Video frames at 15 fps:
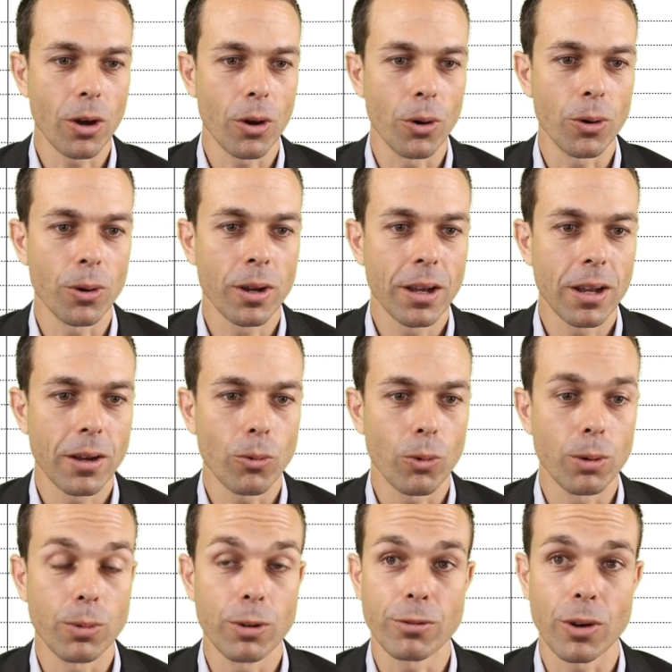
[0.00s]
know
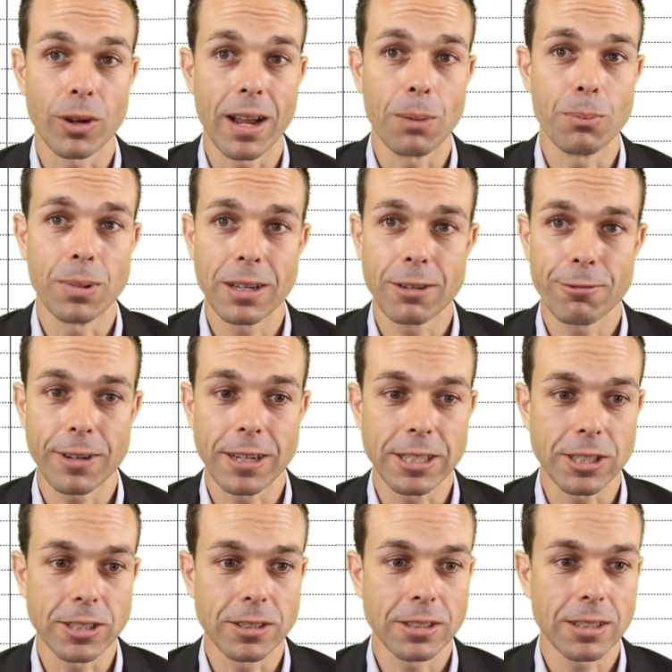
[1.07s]
when we've got our big
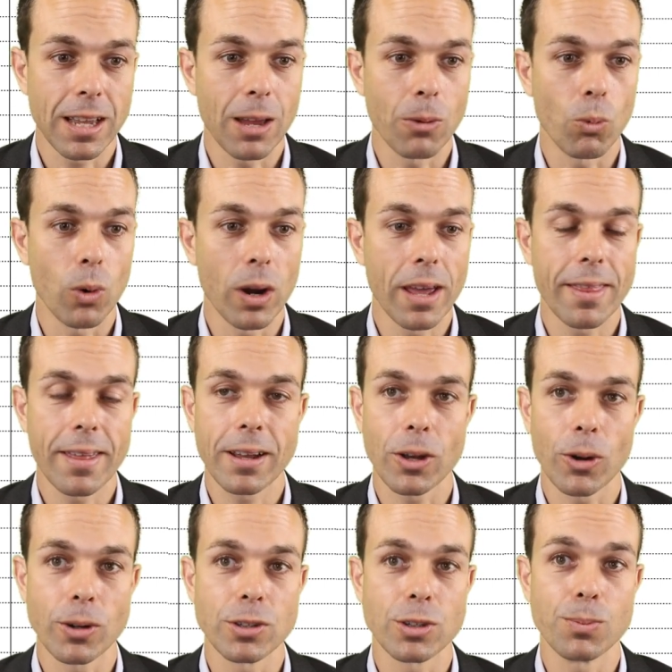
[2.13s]
features and where they're
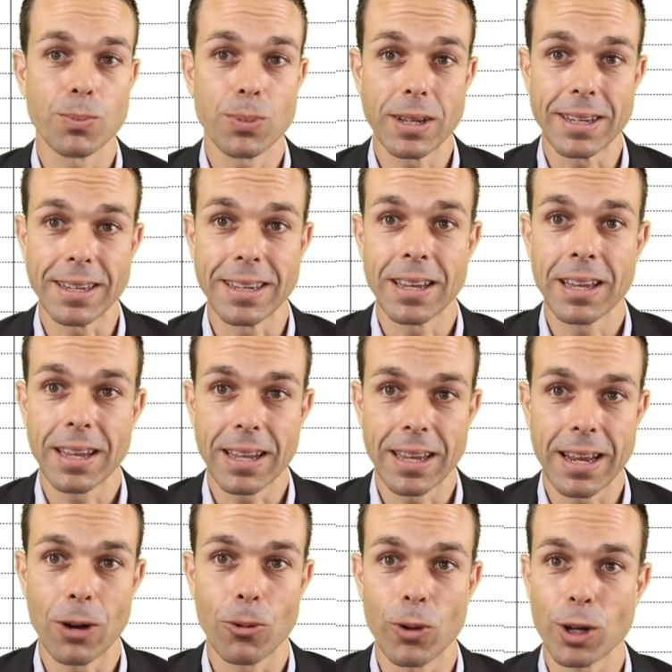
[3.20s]
going to be
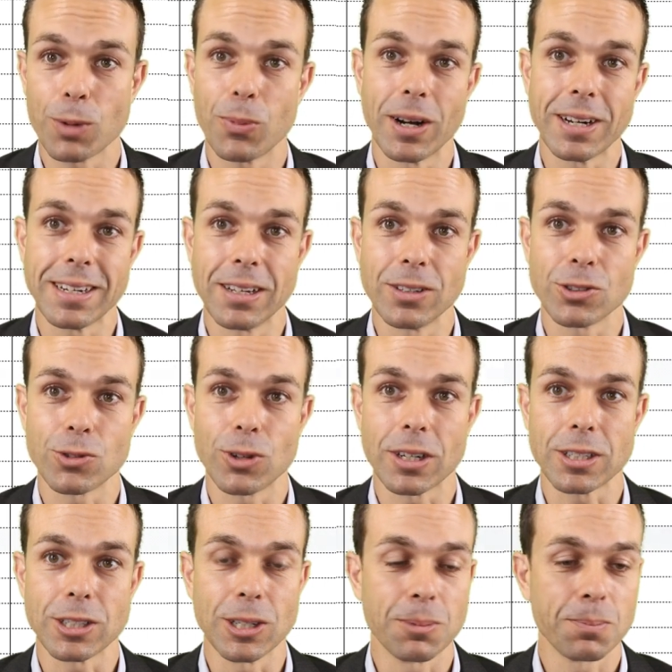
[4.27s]
in our work breakdown
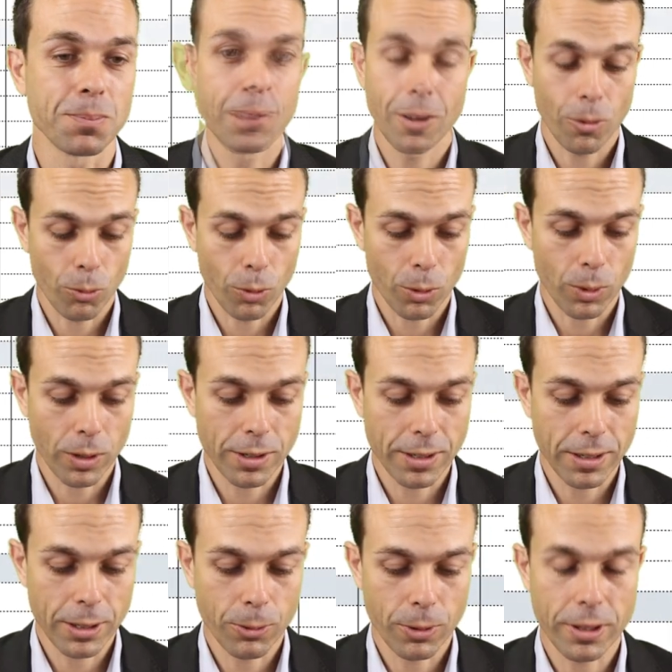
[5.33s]
structure. What we're
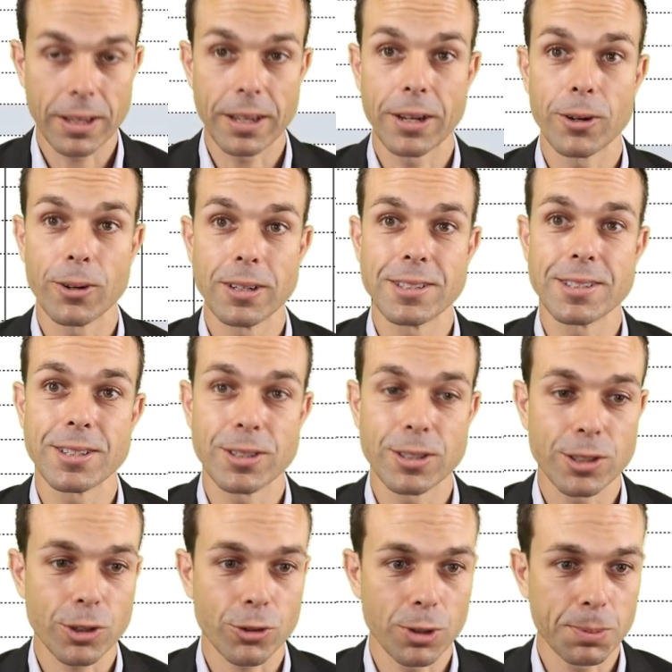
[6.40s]
dealing with here is the
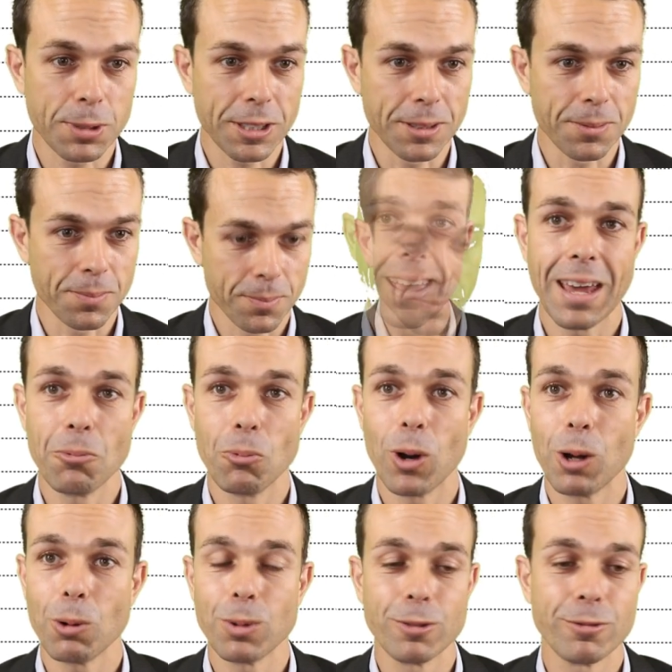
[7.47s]
description. And
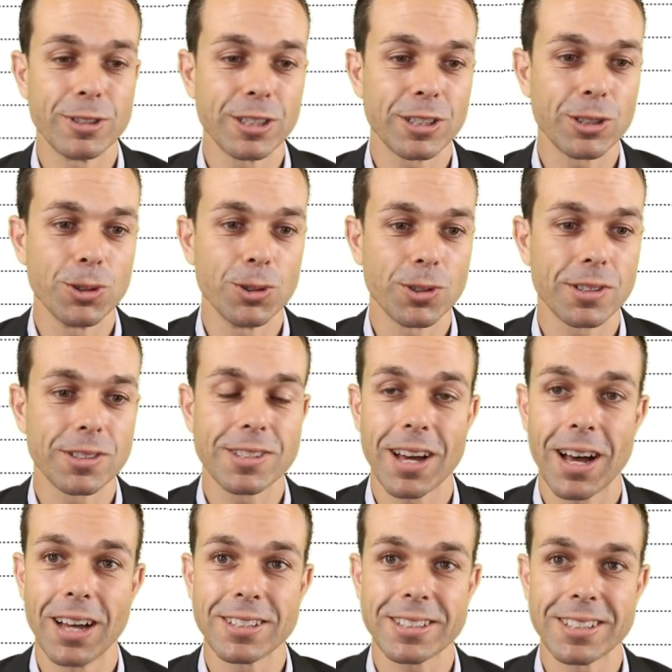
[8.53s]
while we've just used
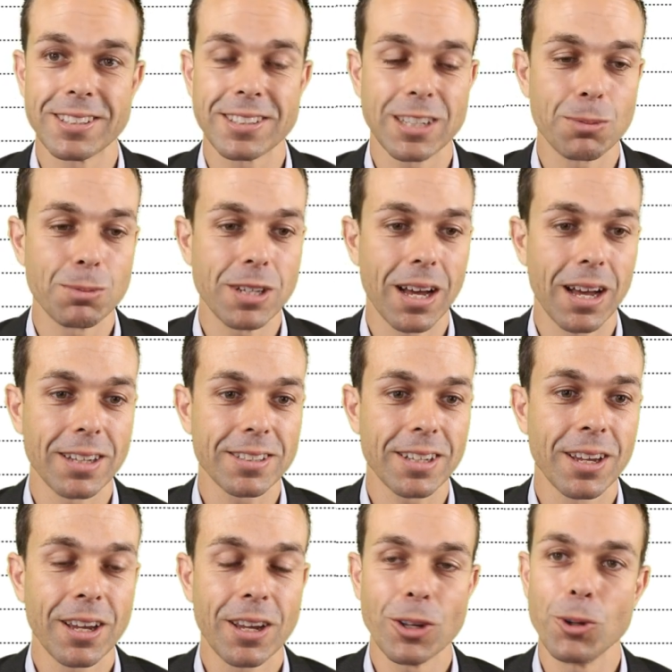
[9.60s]
task and
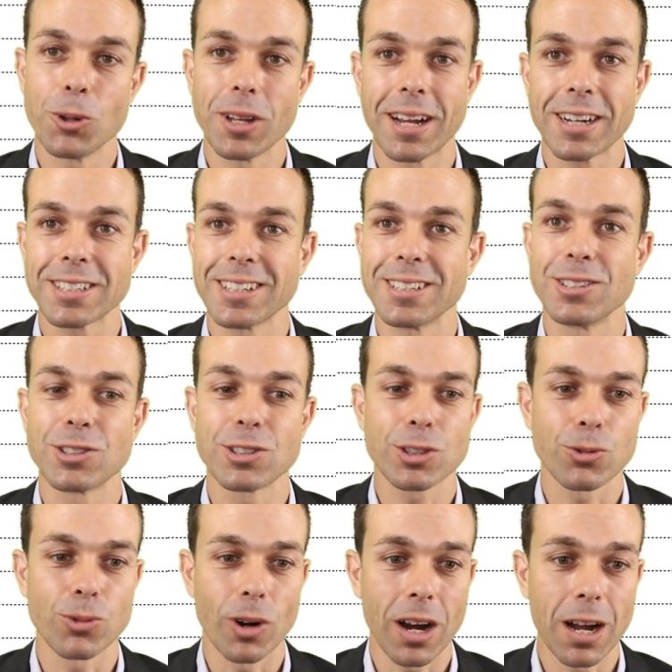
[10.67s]
subtask, you can actually
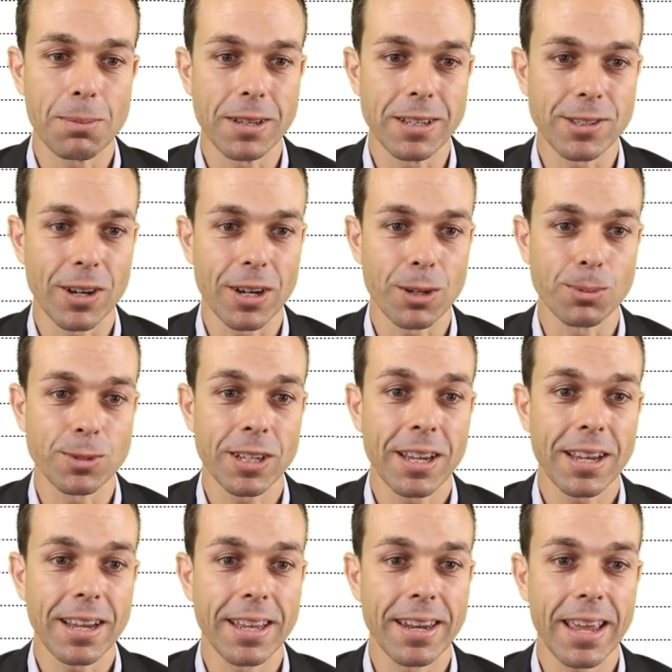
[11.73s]
describe these items
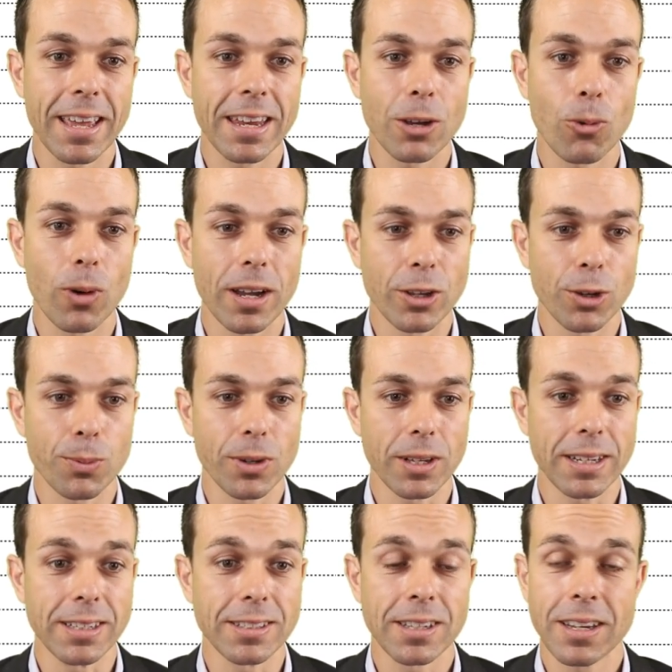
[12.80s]
in any way you
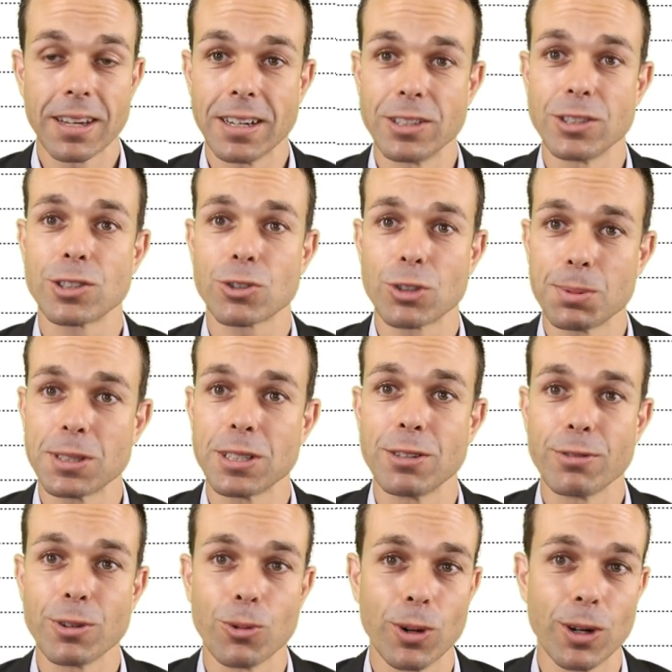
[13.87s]
please. A description
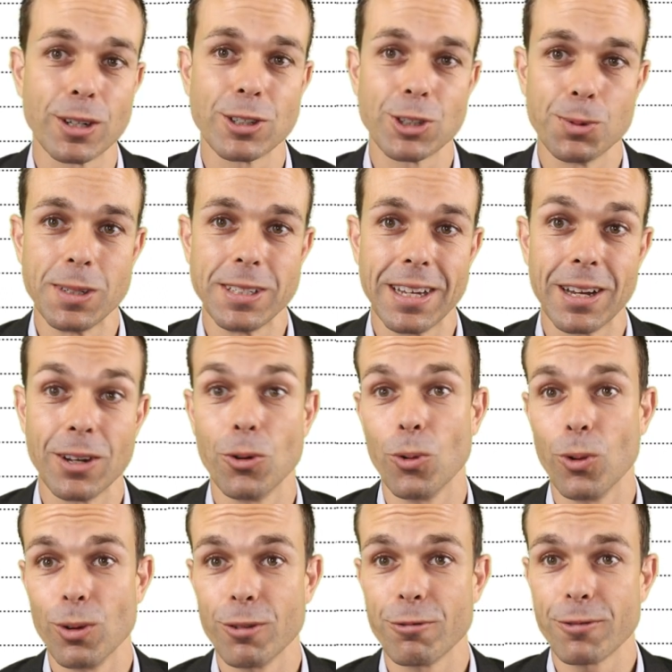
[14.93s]
of the work to be done
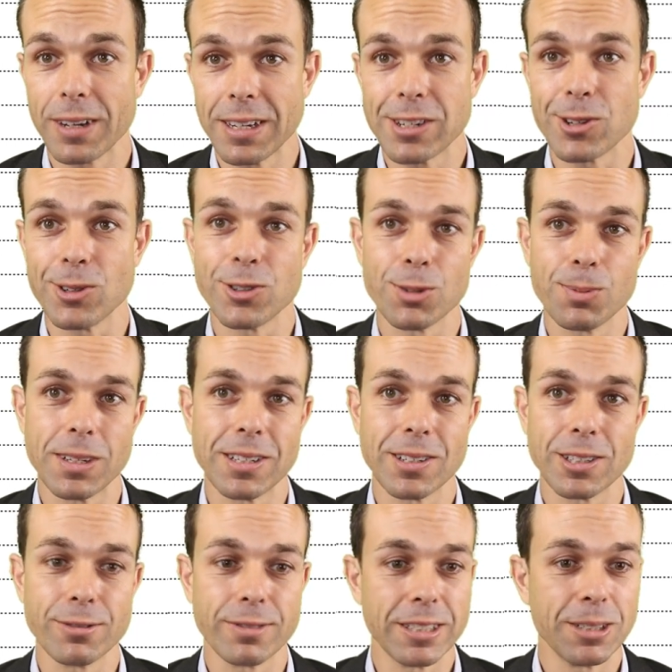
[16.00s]
or the feature to be
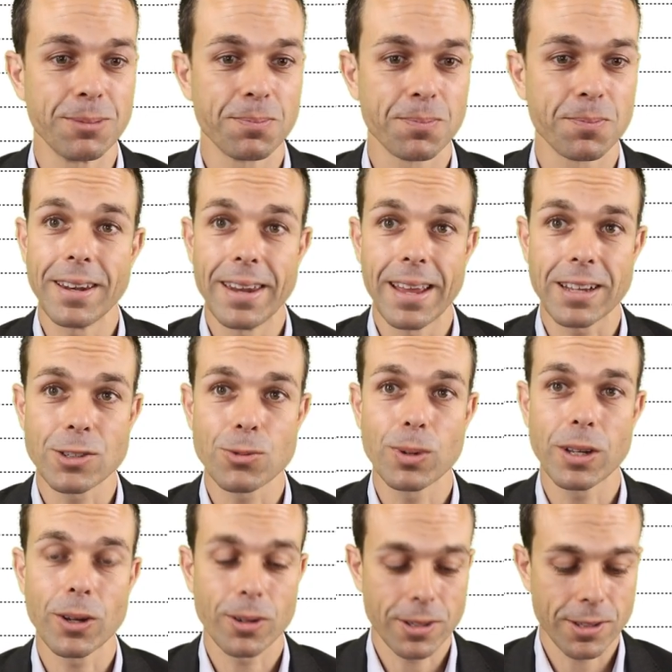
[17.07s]
delivered. Next,
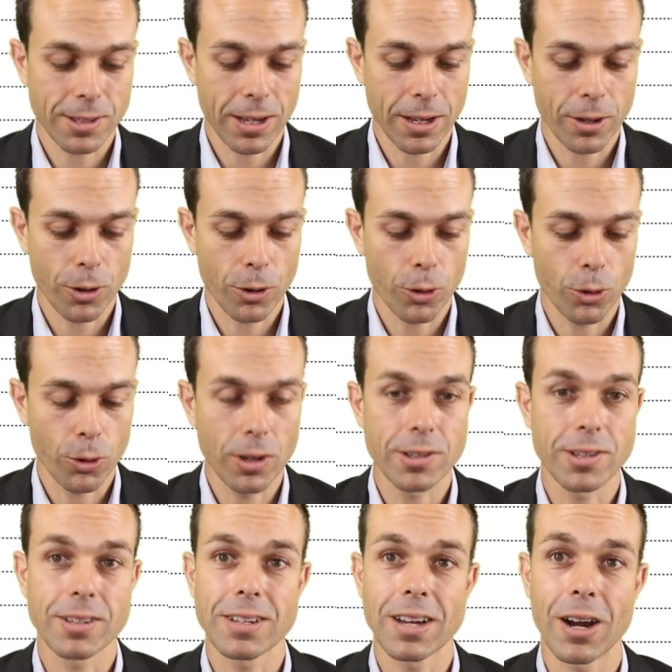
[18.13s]
we're going to say who
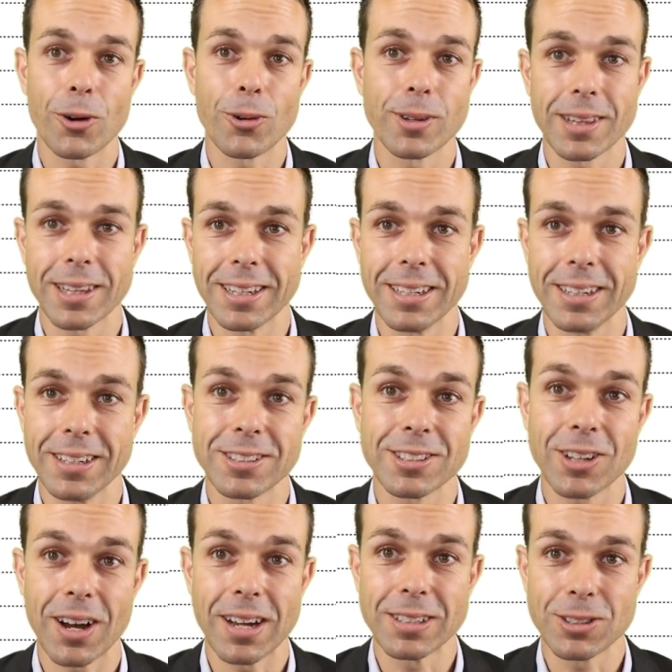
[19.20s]
is it currently
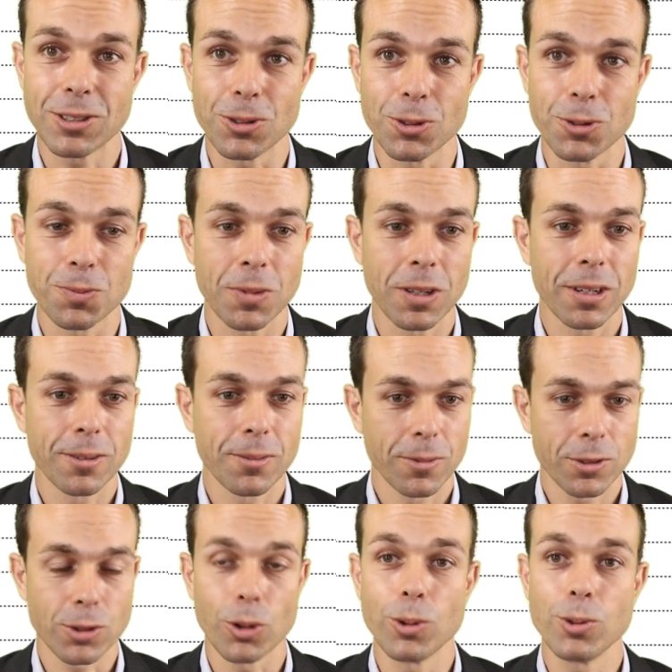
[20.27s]
assigned to.
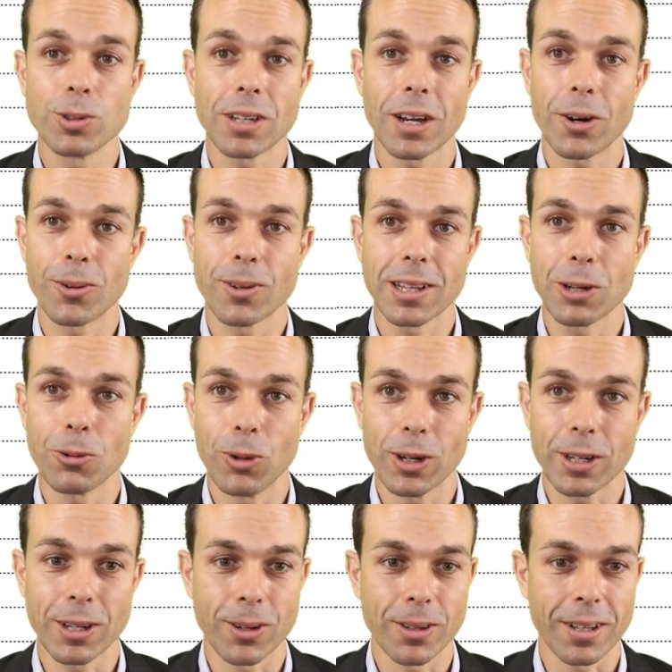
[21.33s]
So who's currently
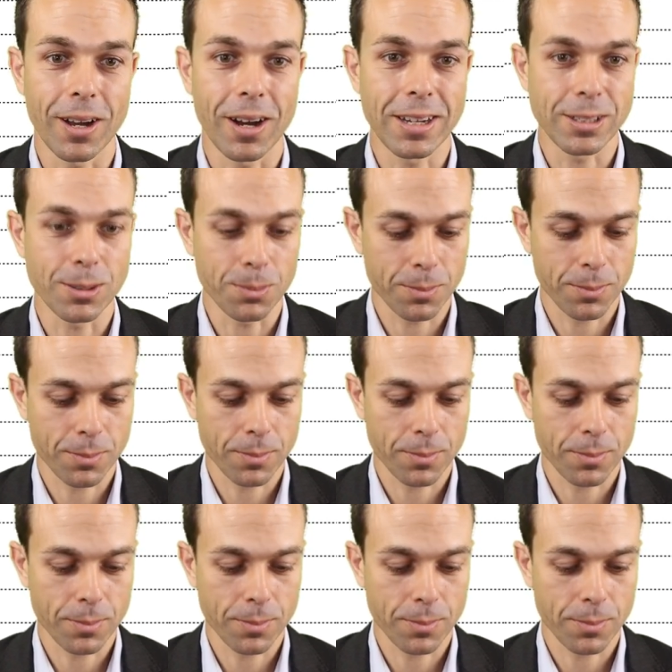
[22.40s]
working on the item?